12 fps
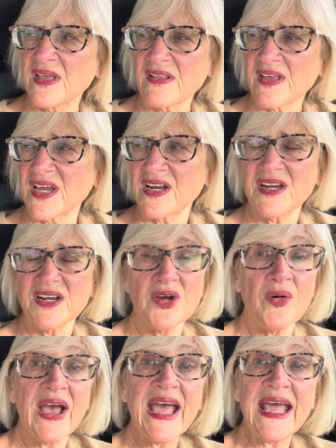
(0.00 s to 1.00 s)
like I didn't
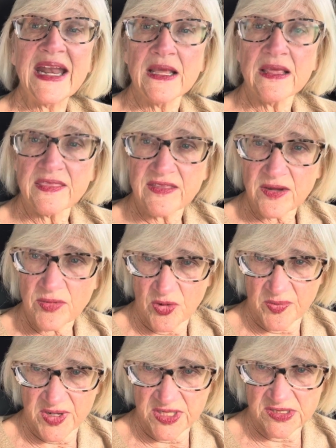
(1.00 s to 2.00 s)
know anything about
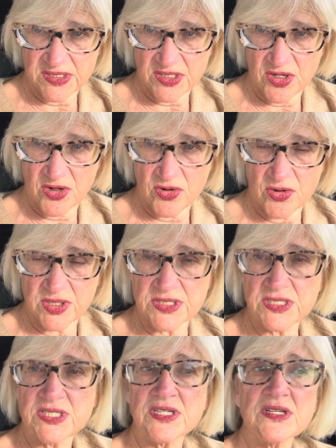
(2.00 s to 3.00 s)
Mexico
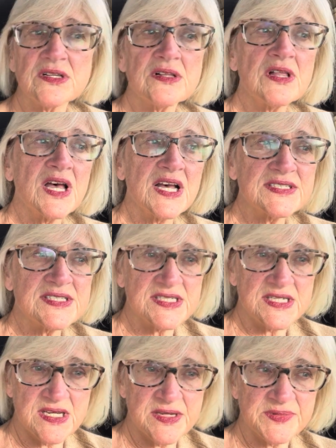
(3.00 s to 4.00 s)
until I
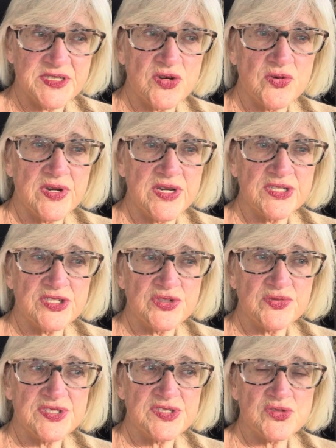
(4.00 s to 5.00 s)
stopped going to the
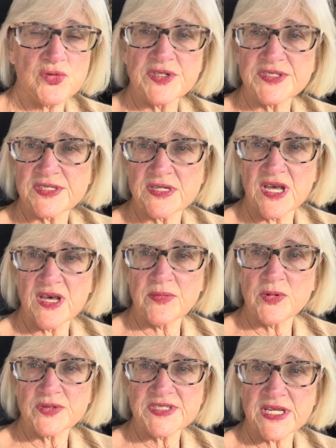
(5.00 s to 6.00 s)
resorts in
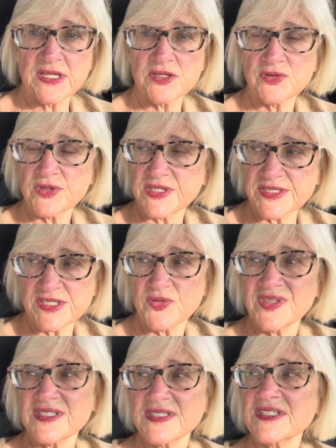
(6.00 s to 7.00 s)
Cabo San Lucas. So
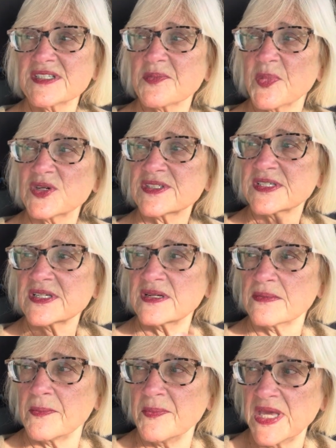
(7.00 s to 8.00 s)
this is a
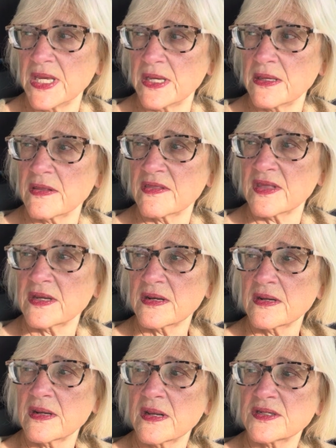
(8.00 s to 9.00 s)
person, me, that
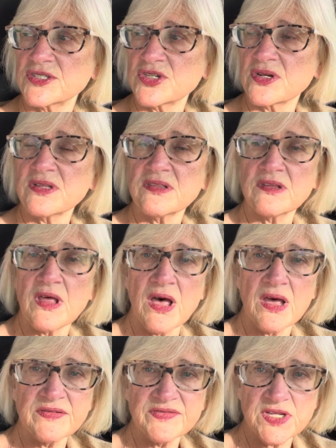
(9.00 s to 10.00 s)
took a
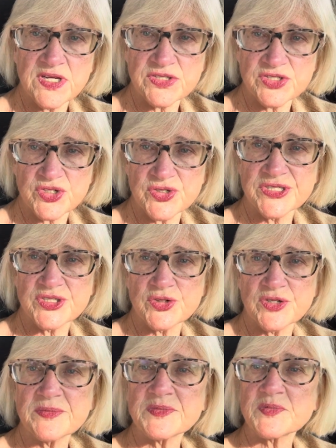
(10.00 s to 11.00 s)
lot of luxury
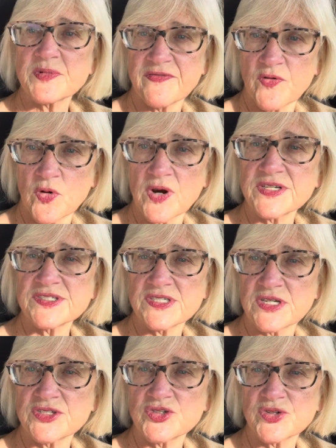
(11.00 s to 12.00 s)
trips before I
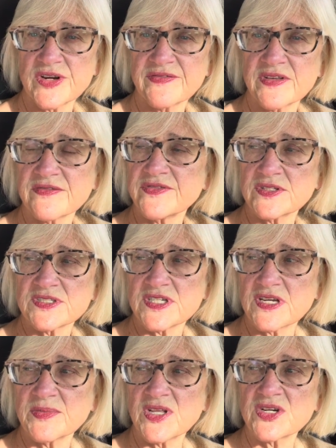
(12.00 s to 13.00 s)
started traveling
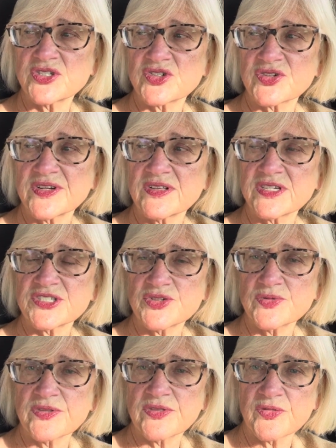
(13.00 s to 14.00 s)
full-time luxury, like
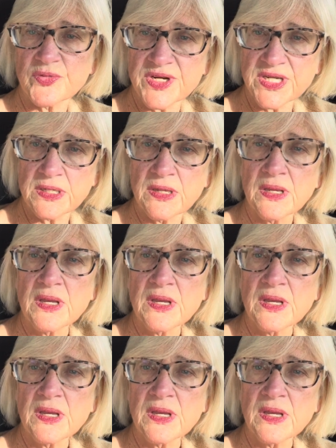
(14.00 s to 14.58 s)
two and three